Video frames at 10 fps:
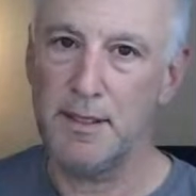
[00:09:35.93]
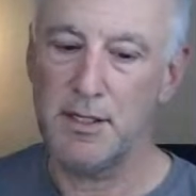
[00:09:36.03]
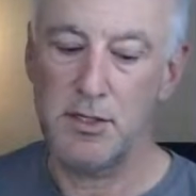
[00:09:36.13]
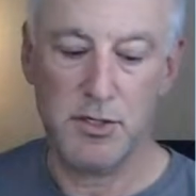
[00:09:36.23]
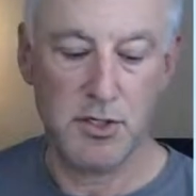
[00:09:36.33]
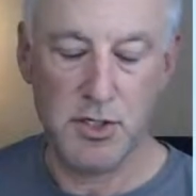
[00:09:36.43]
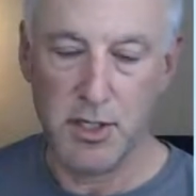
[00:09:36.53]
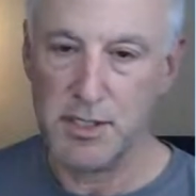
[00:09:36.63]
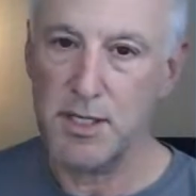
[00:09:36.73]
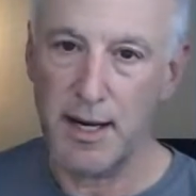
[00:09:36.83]
It's
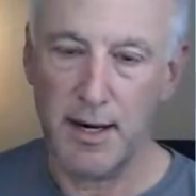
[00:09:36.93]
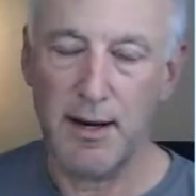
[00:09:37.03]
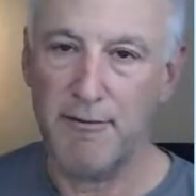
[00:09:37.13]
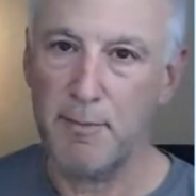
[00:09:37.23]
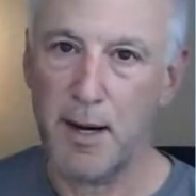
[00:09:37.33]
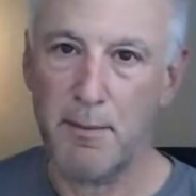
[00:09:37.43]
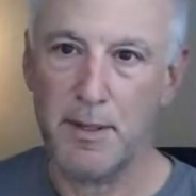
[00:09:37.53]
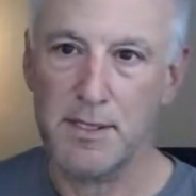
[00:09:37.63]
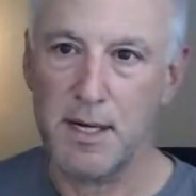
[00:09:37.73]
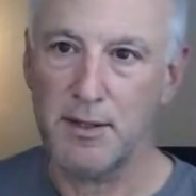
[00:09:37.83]
just not enough
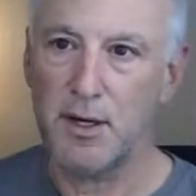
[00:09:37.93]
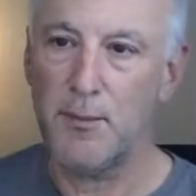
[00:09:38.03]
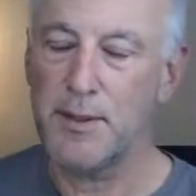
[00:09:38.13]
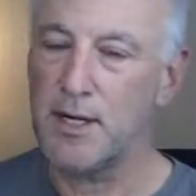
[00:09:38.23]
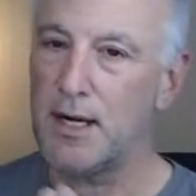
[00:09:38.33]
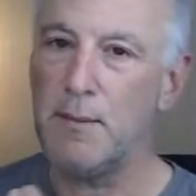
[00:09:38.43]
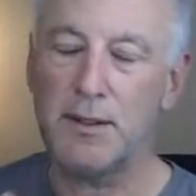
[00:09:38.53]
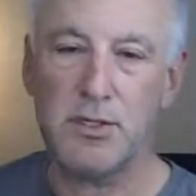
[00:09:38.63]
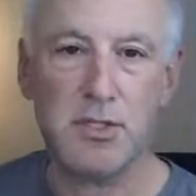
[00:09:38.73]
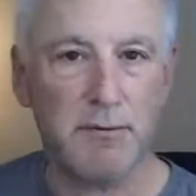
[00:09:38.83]
properties out there. We talk about the
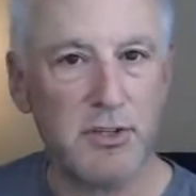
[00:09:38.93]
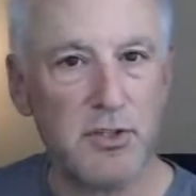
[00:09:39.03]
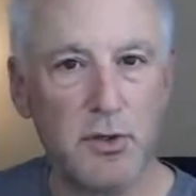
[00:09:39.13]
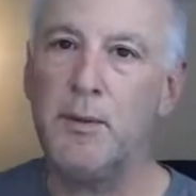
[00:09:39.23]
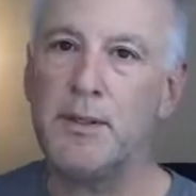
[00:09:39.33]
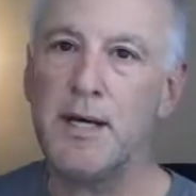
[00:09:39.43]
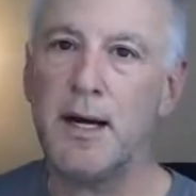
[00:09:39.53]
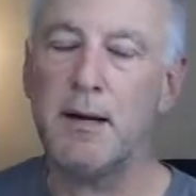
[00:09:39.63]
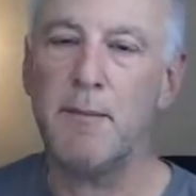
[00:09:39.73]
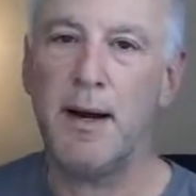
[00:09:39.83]
silver soon. We
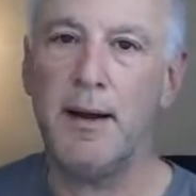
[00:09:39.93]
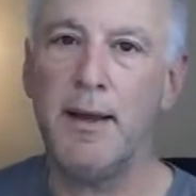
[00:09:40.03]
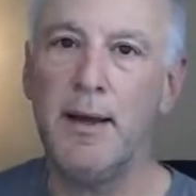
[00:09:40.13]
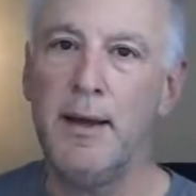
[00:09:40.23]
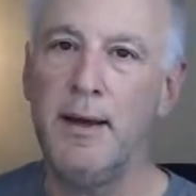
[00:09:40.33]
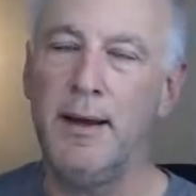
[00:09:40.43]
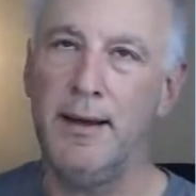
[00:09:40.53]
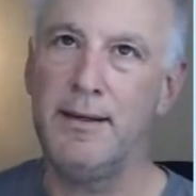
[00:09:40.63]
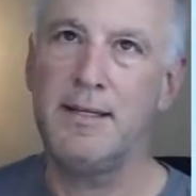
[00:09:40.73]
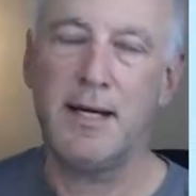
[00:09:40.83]
talk about
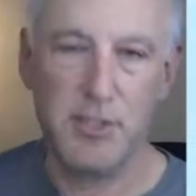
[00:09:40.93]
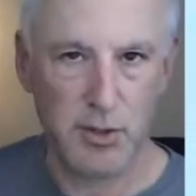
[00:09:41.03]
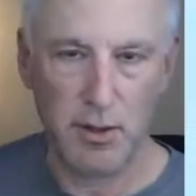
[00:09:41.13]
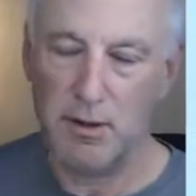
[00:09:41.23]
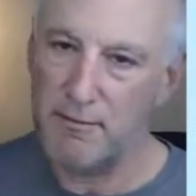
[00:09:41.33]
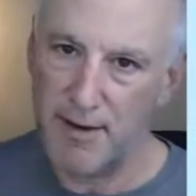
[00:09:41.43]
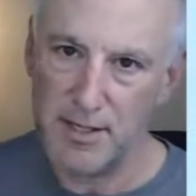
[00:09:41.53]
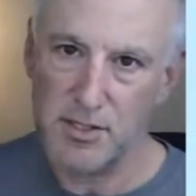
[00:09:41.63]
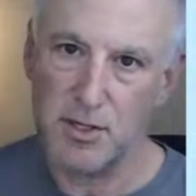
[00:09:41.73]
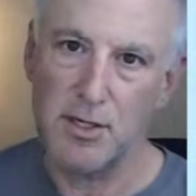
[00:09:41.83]
industrial
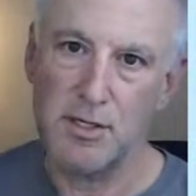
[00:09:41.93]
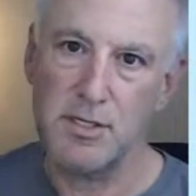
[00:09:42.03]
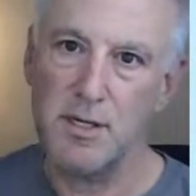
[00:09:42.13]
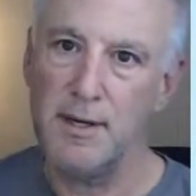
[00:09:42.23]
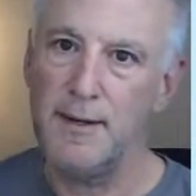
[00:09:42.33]
investors.